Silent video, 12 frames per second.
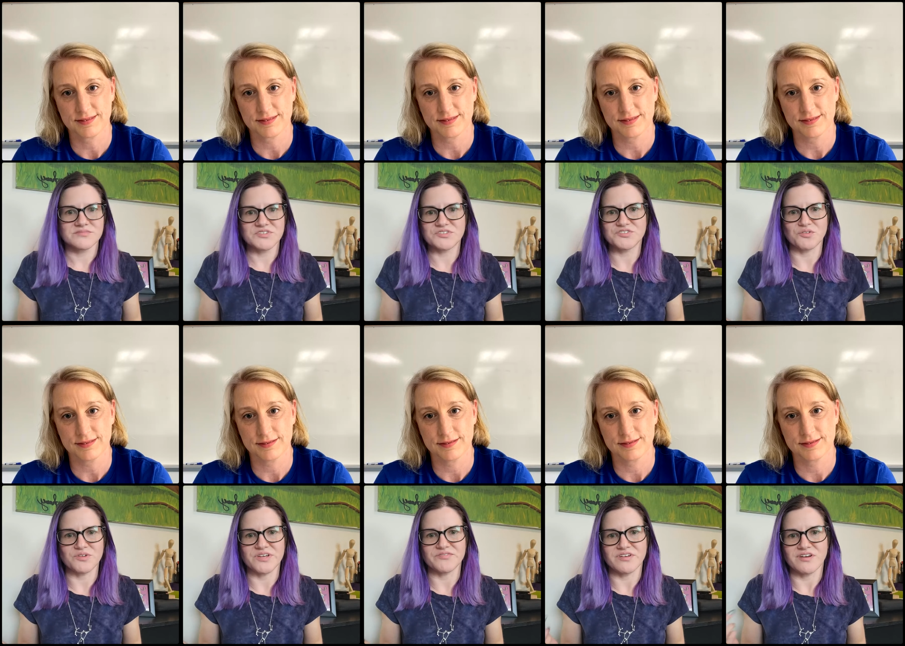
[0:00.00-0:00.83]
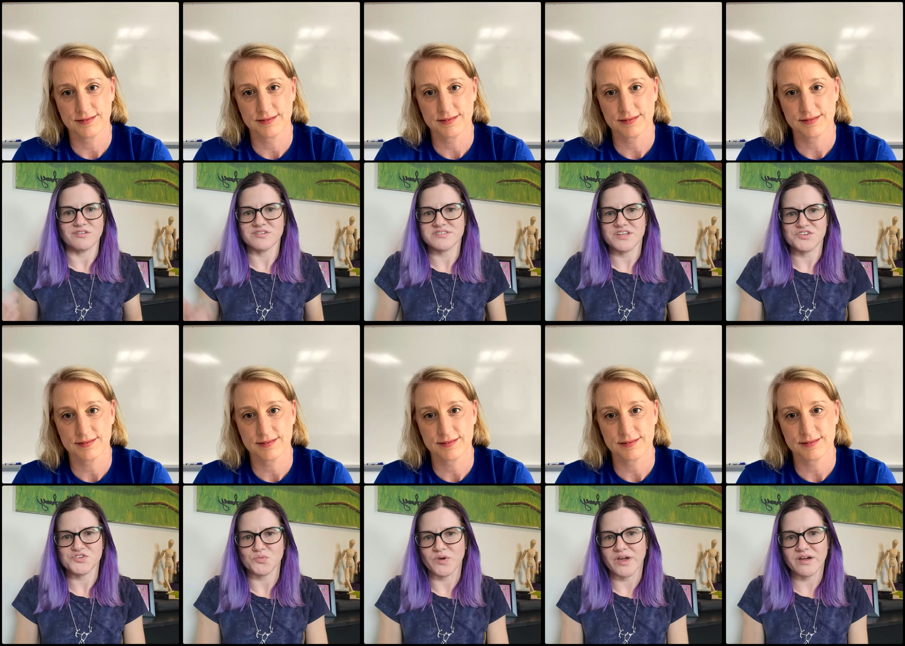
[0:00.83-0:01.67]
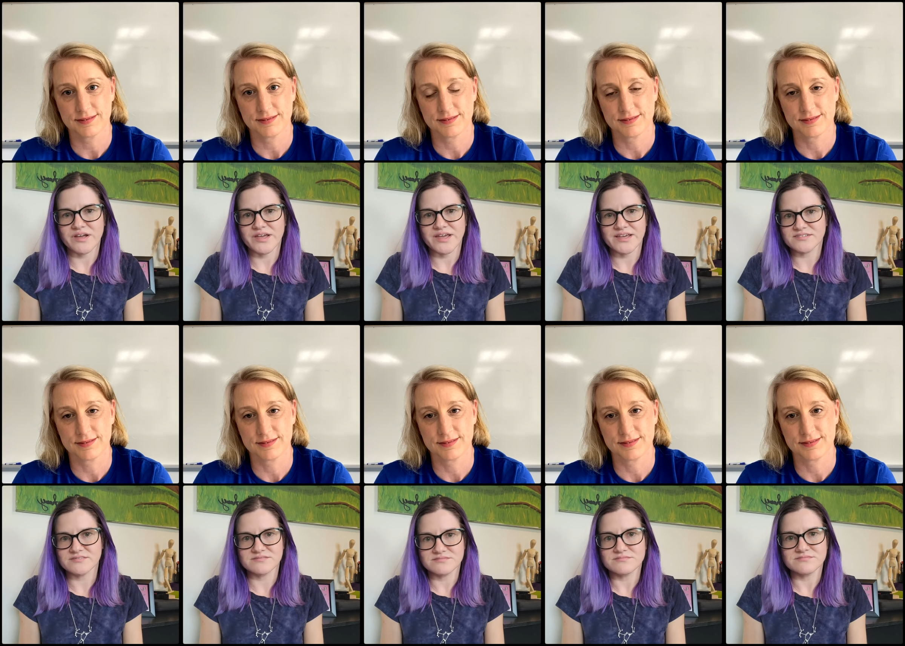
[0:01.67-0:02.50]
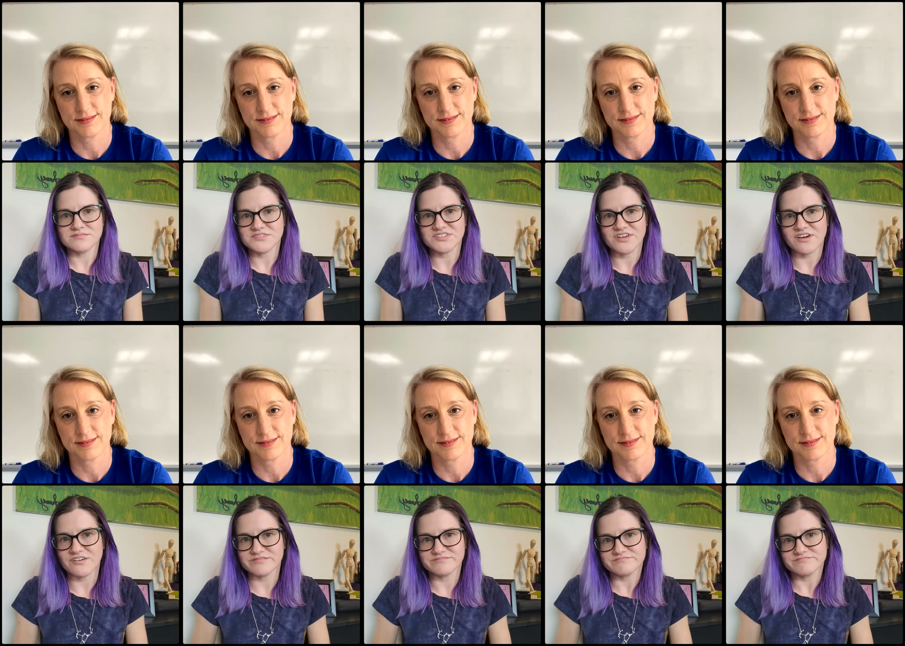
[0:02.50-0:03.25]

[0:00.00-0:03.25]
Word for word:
Speaker 1: you don't even notice that you're wearing it. So